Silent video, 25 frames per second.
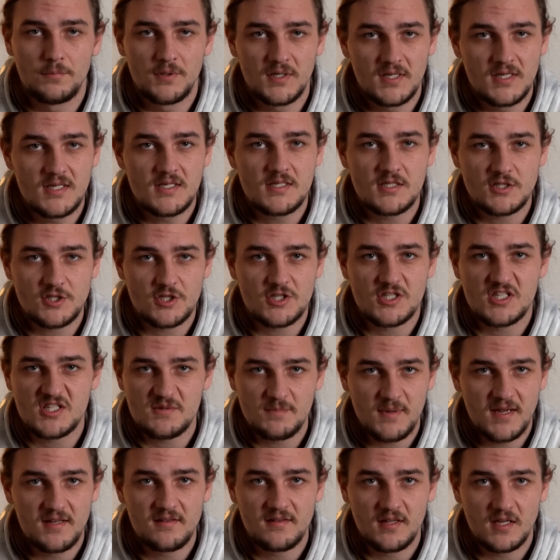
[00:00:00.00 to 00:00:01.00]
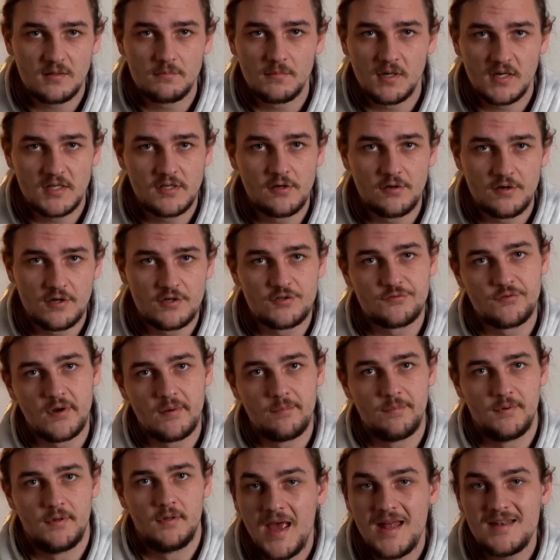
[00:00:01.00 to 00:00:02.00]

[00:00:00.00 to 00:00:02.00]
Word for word: please spend that money on a trip.